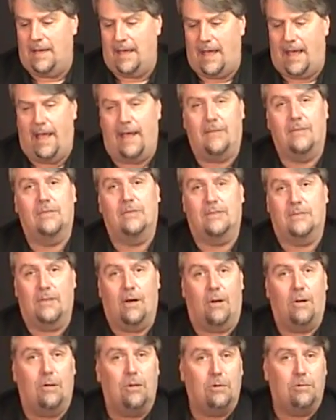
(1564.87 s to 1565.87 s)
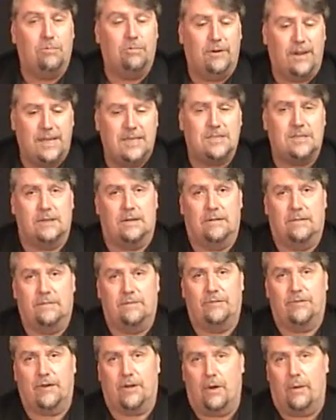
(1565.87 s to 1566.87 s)
And the whole reason
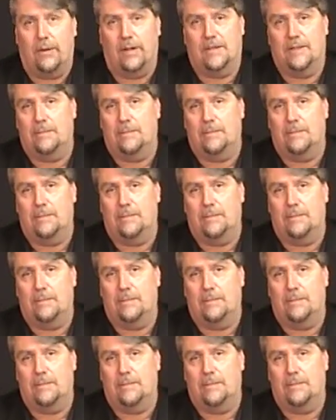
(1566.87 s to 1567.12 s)
for going